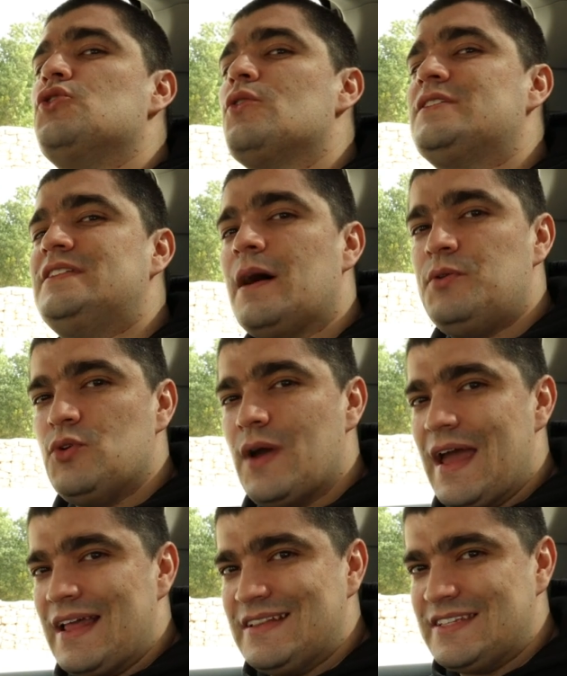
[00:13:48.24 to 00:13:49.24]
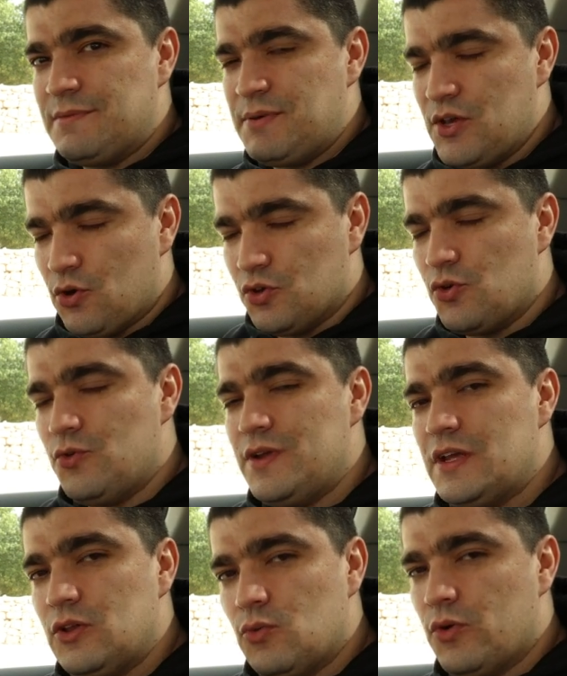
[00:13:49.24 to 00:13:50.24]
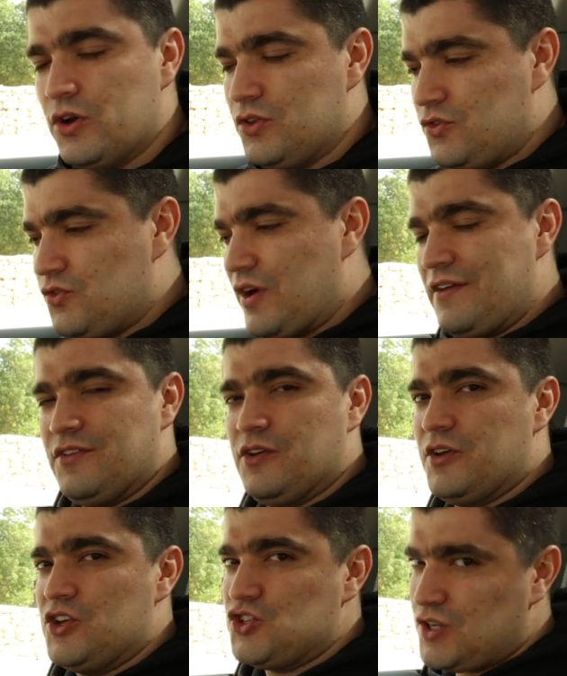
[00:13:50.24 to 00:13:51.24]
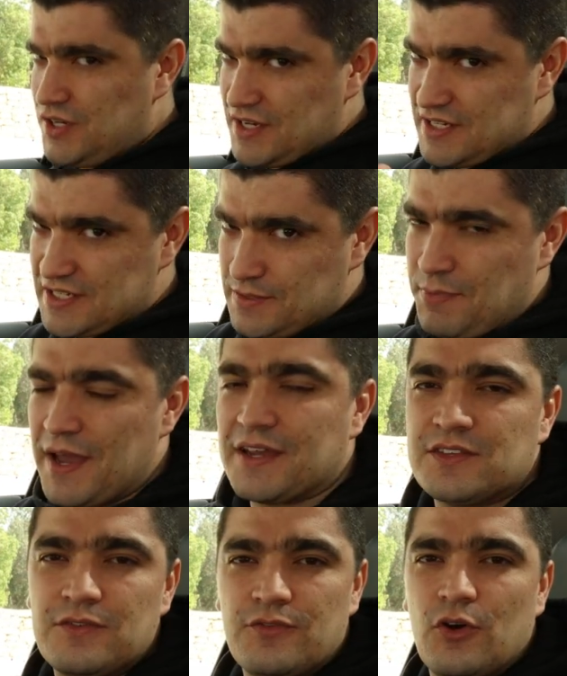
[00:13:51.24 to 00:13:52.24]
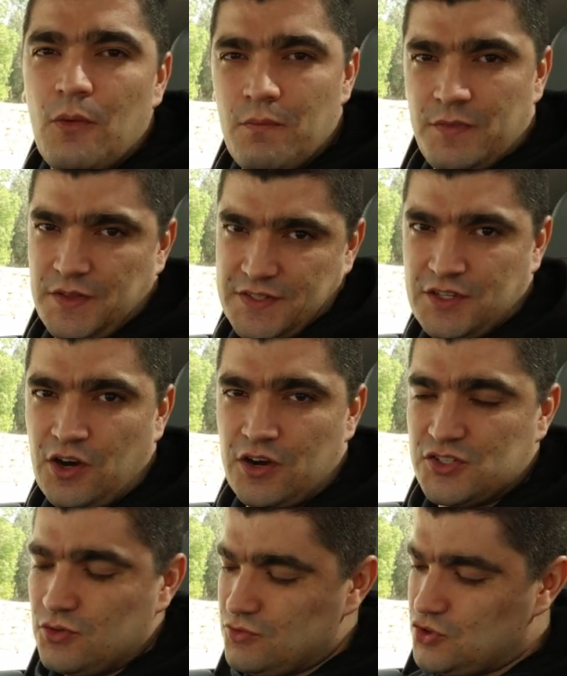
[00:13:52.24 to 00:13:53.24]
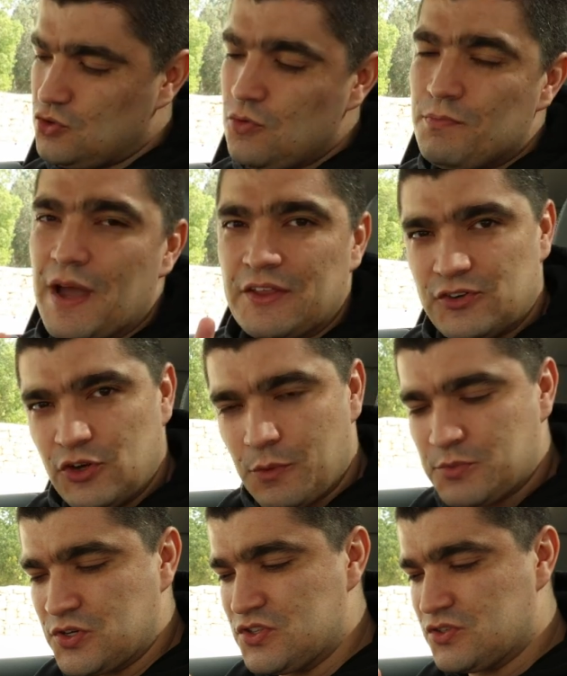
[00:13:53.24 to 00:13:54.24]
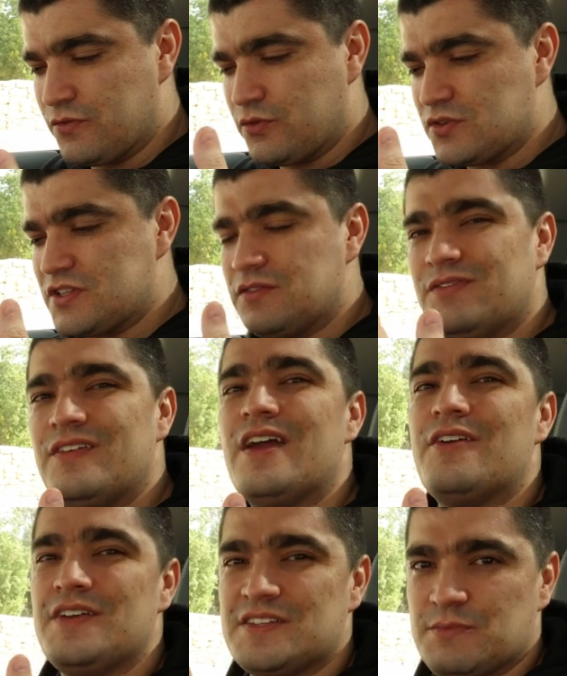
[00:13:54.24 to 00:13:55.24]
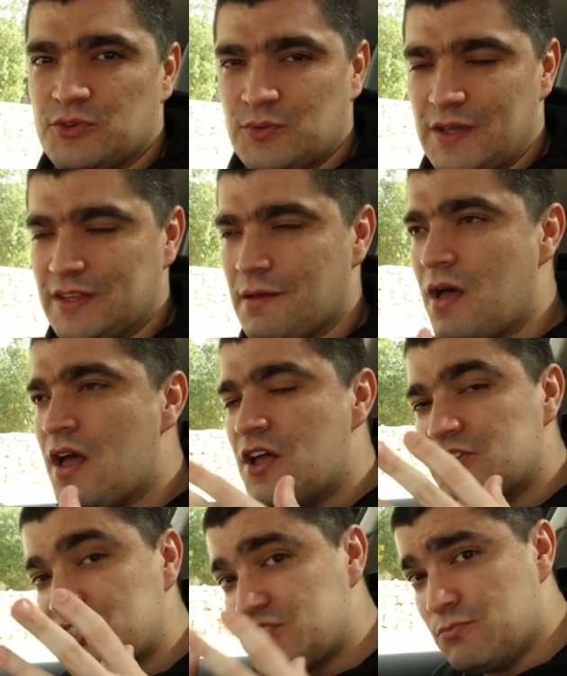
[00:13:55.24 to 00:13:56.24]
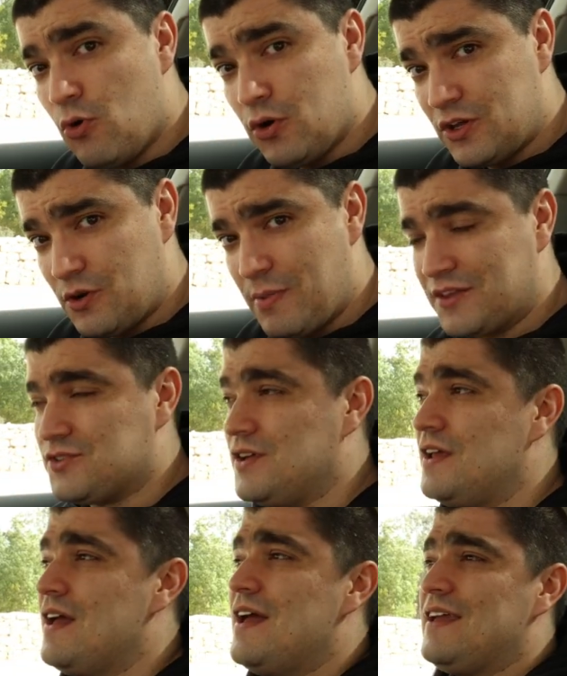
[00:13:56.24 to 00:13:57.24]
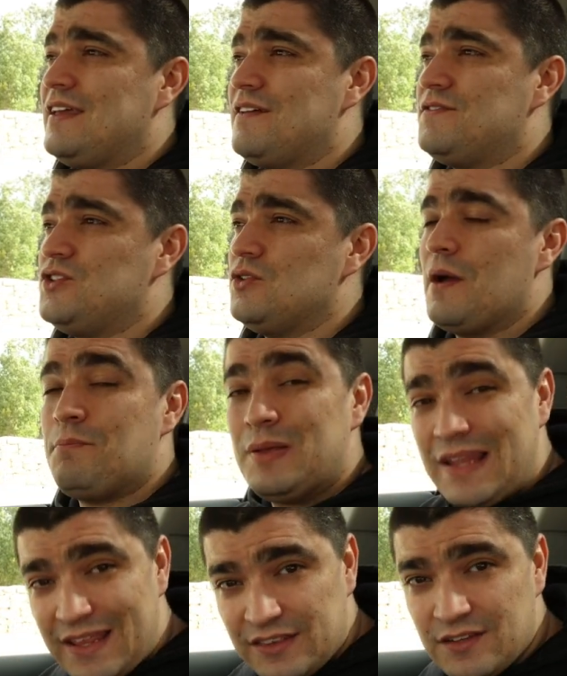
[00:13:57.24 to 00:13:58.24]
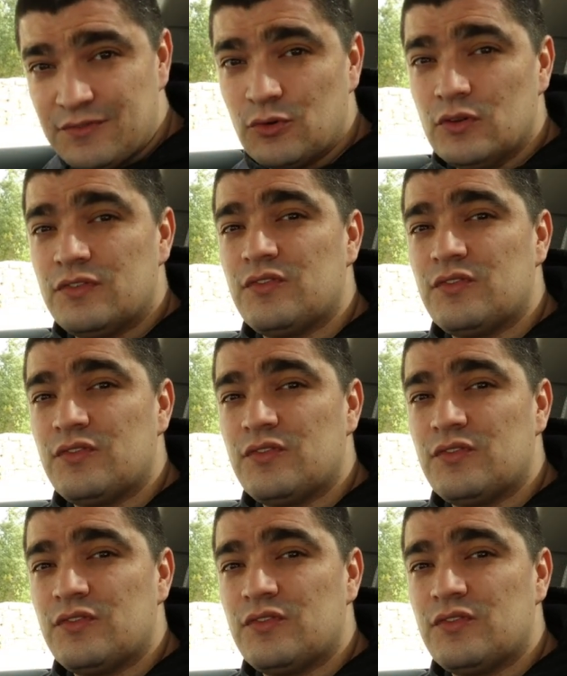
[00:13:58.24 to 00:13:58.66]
talk WLTP, or the real world driving range you can expect from this car. So two battery options, of course it varies between them. Smaller battery gives you a plentiful